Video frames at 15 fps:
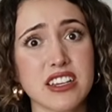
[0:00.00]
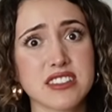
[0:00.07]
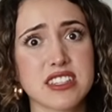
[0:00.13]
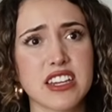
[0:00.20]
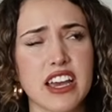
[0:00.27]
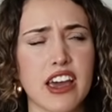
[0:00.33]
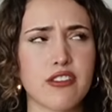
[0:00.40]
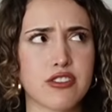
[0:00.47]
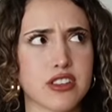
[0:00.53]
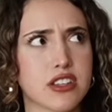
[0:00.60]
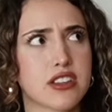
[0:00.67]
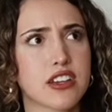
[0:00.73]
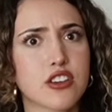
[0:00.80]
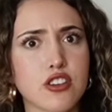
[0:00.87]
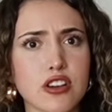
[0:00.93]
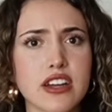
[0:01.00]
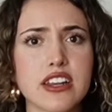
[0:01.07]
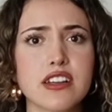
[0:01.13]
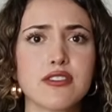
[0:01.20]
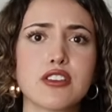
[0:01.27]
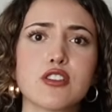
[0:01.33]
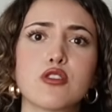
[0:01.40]
It's in everything. Like, girl, I
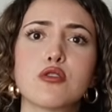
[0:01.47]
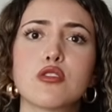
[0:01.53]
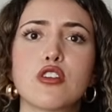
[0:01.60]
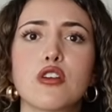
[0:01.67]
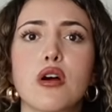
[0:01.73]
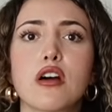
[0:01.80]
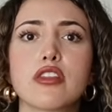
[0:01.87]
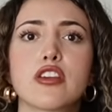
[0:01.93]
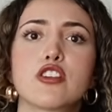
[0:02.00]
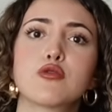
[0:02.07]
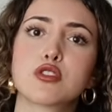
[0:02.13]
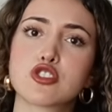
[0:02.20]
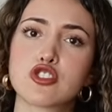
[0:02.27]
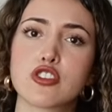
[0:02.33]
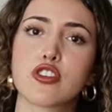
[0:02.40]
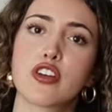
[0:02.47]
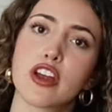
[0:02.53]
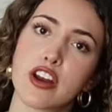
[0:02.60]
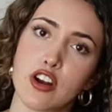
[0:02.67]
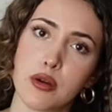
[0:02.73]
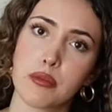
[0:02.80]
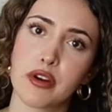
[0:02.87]
didn't even know there was sugar
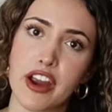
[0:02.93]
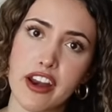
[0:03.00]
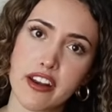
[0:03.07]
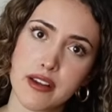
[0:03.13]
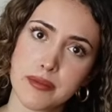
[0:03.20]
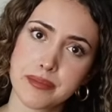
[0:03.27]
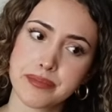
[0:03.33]
in our bread.